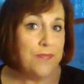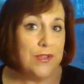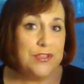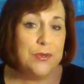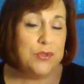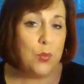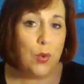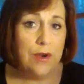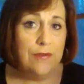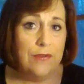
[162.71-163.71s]
So it's
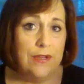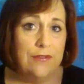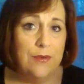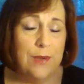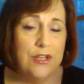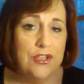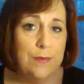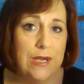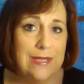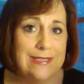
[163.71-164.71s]
wonderful information
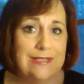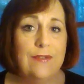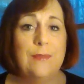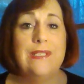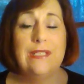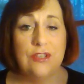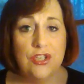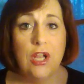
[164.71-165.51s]
because it's from such